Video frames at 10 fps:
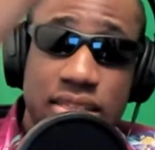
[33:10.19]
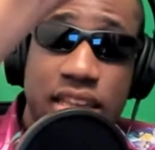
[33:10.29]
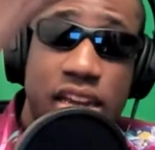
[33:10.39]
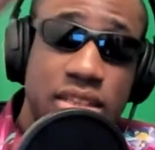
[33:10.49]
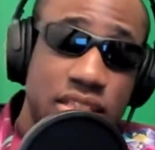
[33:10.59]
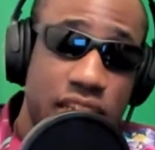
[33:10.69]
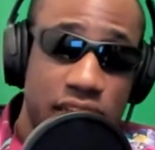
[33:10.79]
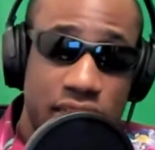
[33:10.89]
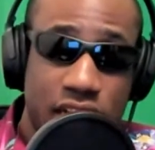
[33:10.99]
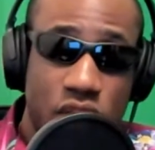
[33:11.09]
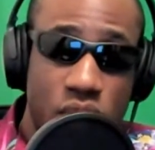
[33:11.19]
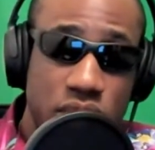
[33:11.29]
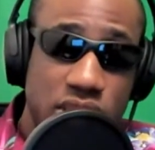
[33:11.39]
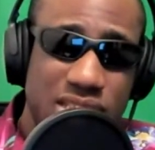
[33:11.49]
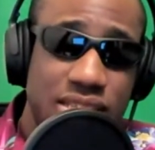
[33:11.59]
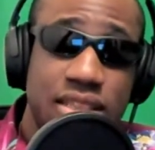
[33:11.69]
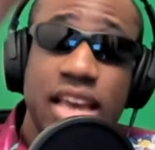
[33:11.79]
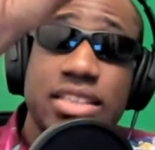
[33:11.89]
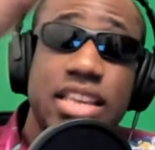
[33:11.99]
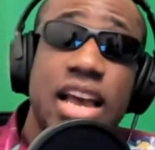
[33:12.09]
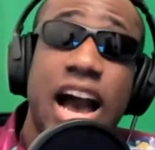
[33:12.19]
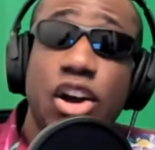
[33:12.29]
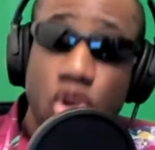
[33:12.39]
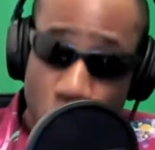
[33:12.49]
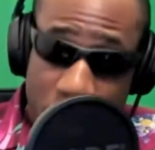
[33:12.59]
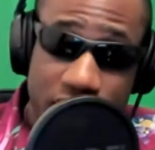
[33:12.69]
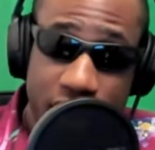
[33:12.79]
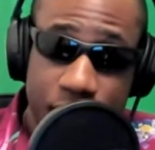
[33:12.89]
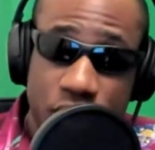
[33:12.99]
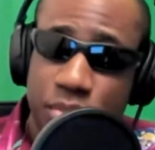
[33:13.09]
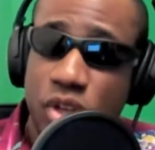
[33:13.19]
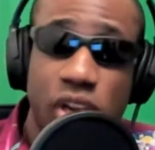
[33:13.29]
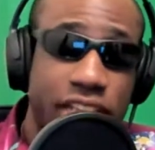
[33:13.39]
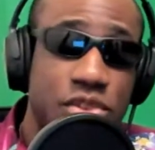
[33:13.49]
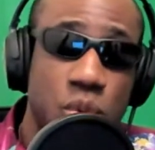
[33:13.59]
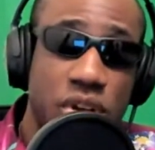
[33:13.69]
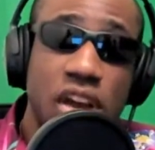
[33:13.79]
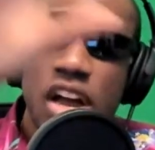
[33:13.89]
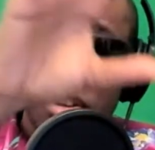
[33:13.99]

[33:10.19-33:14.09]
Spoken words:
Second tier, dark horses. Third tier are good teams, but they're not likely to win.